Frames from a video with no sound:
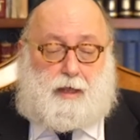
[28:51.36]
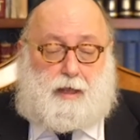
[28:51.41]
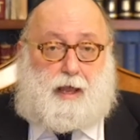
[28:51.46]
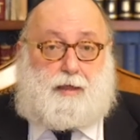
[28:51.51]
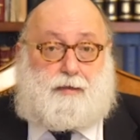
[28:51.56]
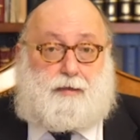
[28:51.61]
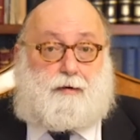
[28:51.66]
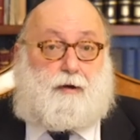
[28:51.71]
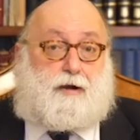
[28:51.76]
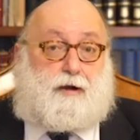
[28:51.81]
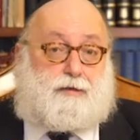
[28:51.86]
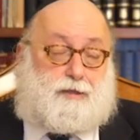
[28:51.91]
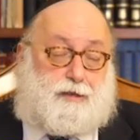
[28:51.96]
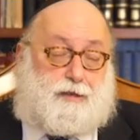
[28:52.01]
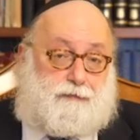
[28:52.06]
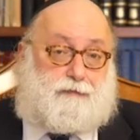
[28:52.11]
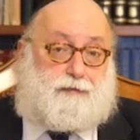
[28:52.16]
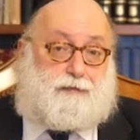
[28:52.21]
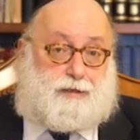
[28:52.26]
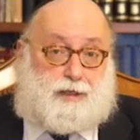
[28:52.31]
And there are
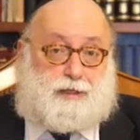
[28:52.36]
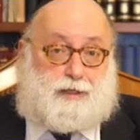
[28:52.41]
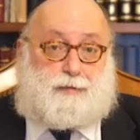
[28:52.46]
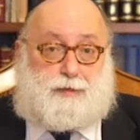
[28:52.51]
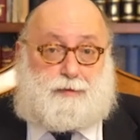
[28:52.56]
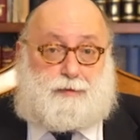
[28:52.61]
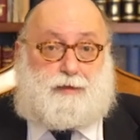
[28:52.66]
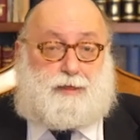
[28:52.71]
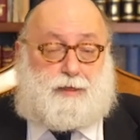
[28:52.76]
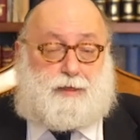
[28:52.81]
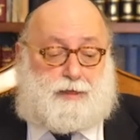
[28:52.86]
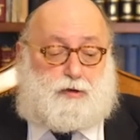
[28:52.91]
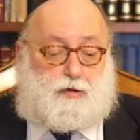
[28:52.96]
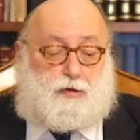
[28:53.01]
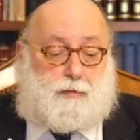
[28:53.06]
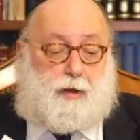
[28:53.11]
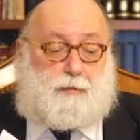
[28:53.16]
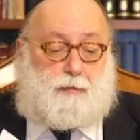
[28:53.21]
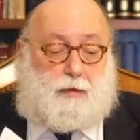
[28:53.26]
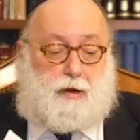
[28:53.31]
differences between these
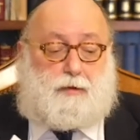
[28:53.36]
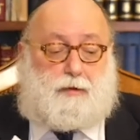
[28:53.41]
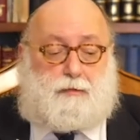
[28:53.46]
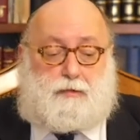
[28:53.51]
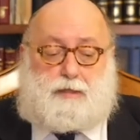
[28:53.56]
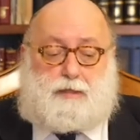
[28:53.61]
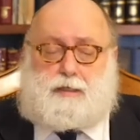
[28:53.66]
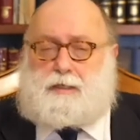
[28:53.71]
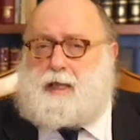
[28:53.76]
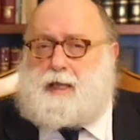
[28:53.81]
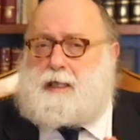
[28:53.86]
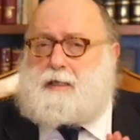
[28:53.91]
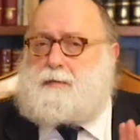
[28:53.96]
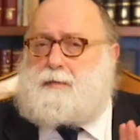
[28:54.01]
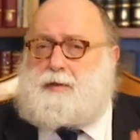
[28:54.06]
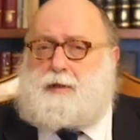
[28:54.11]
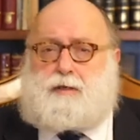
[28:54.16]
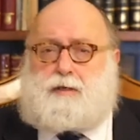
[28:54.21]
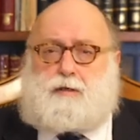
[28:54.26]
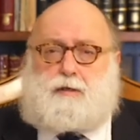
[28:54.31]
two Maimorim, which is not the
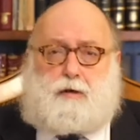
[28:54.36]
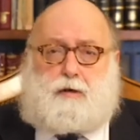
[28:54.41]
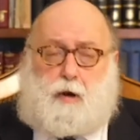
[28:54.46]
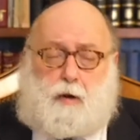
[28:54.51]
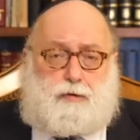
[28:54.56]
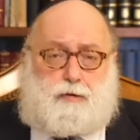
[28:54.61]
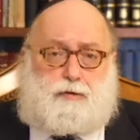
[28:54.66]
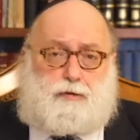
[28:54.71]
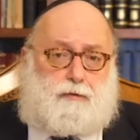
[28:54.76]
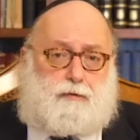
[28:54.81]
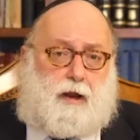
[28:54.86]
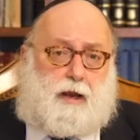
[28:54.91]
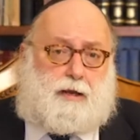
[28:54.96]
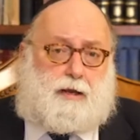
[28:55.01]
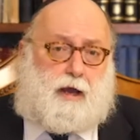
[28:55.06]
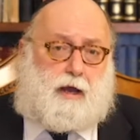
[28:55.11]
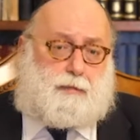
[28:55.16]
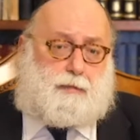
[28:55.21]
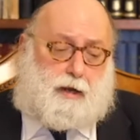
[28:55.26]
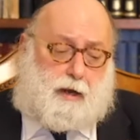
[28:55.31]
place to go into right
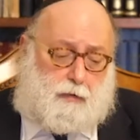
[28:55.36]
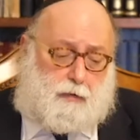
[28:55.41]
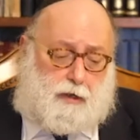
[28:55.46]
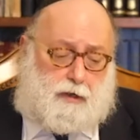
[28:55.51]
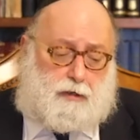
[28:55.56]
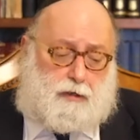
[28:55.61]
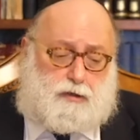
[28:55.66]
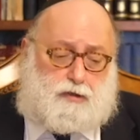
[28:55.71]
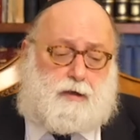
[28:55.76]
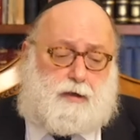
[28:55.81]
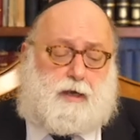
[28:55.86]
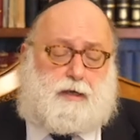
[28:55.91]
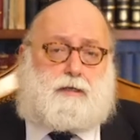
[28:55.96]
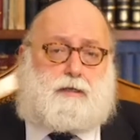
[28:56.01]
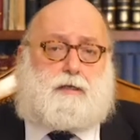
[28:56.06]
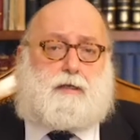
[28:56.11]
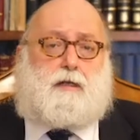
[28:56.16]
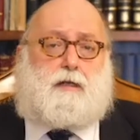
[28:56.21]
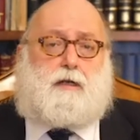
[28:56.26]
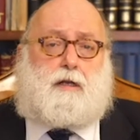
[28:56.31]
now, but I want to
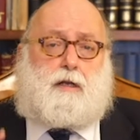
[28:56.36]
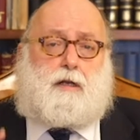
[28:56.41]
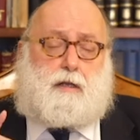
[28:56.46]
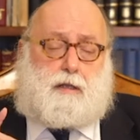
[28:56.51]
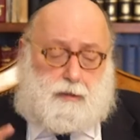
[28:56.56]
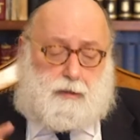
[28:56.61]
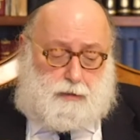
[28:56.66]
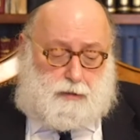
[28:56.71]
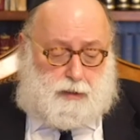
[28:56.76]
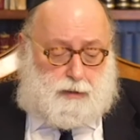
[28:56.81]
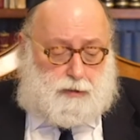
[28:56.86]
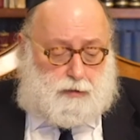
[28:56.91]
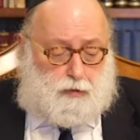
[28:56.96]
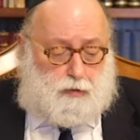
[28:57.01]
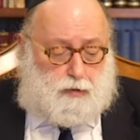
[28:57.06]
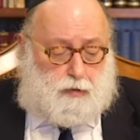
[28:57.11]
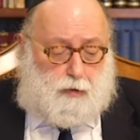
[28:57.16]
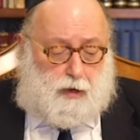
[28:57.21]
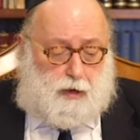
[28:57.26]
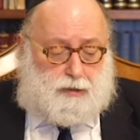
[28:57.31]
address these
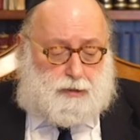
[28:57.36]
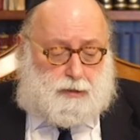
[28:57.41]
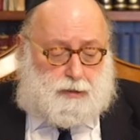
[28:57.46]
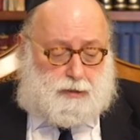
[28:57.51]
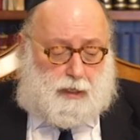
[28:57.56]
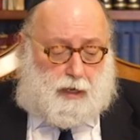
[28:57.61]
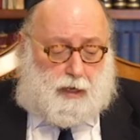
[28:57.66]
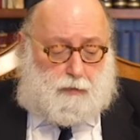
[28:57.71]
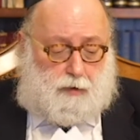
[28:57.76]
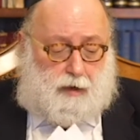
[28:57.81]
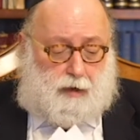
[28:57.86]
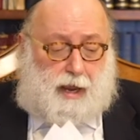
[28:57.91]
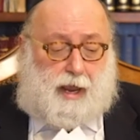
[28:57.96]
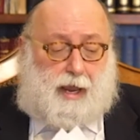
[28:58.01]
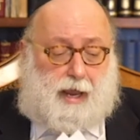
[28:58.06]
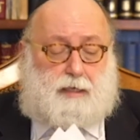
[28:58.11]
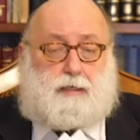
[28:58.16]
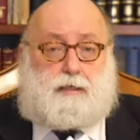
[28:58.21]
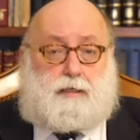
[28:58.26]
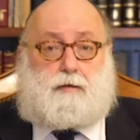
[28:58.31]
two questions that were
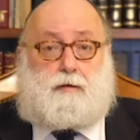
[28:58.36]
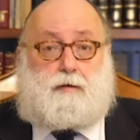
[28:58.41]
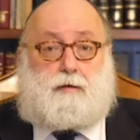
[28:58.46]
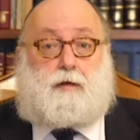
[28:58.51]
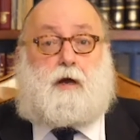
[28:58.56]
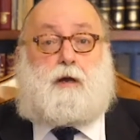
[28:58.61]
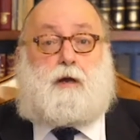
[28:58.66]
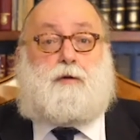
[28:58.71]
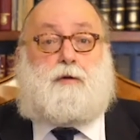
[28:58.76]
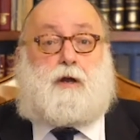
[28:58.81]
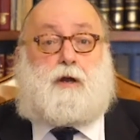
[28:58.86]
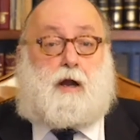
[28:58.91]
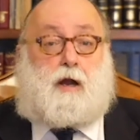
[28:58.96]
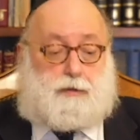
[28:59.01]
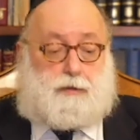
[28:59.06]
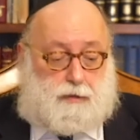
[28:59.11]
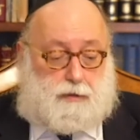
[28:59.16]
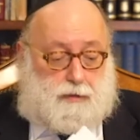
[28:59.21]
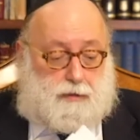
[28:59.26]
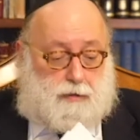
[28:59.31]
asked in
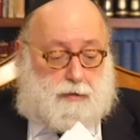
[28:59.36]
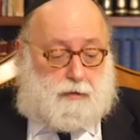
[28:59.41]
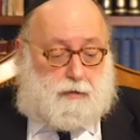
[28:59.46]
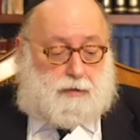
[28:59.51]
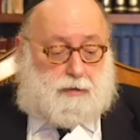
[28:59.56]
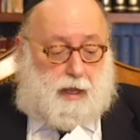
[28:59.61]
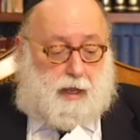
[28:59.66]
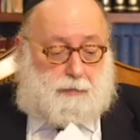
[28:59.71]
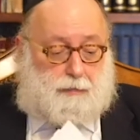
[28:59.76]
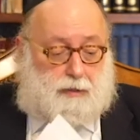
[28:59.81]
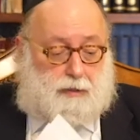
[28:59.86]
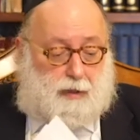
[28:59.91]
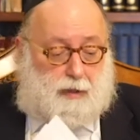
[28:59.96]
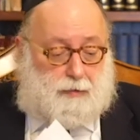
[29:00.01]
regard to this whole topic.